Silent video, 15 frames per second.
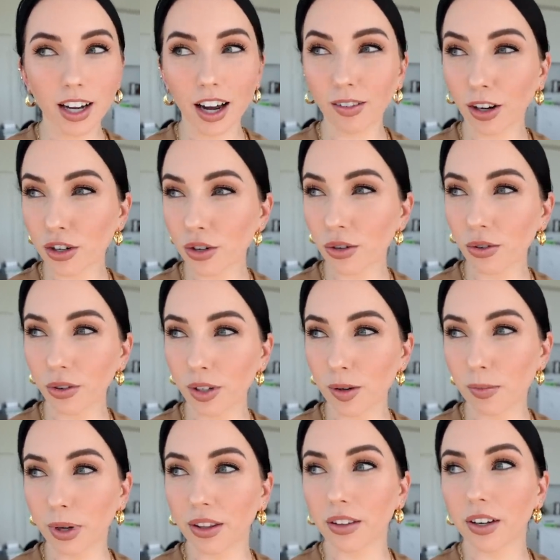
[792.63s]
I've actually only
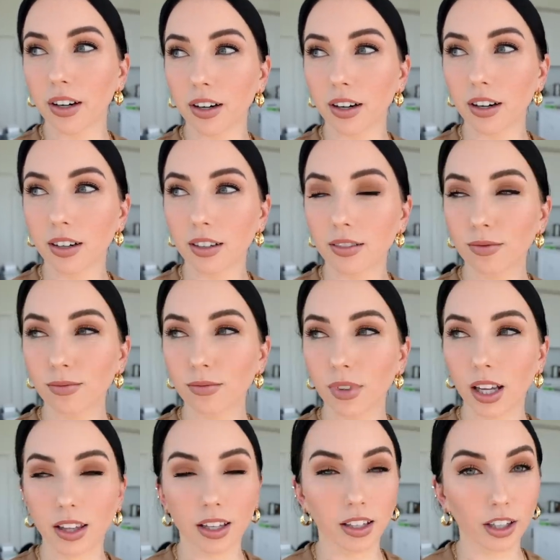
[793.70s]
been there,
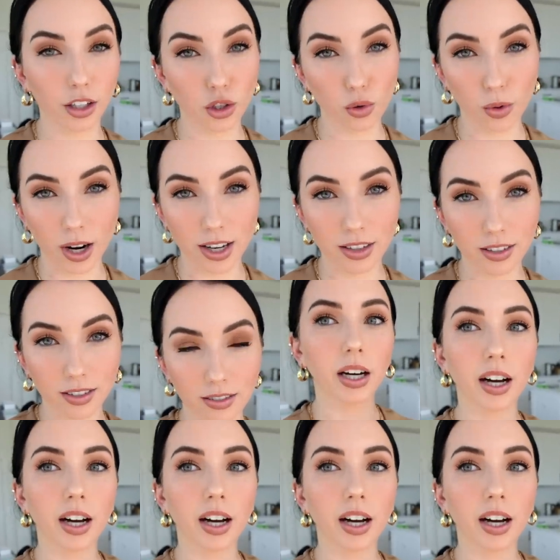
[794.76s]
I think like twice.